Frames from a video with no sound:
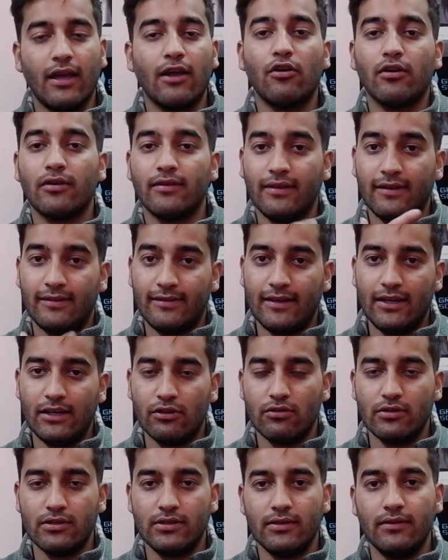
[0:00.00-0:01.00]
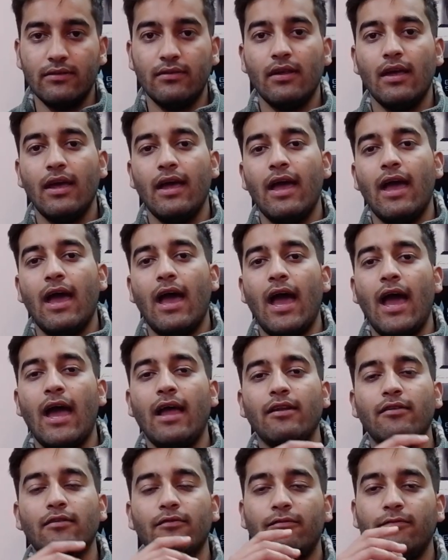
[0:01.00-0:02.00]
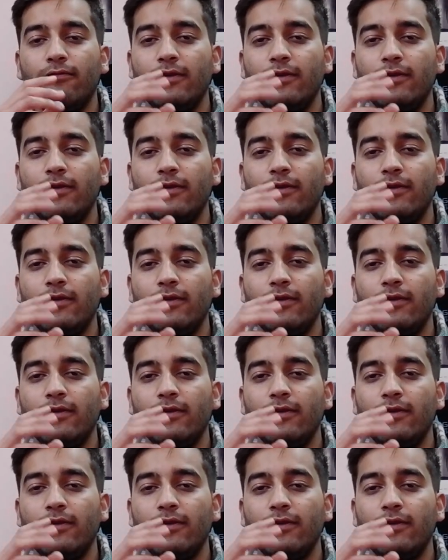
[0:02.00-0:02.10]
I got 16 questions, and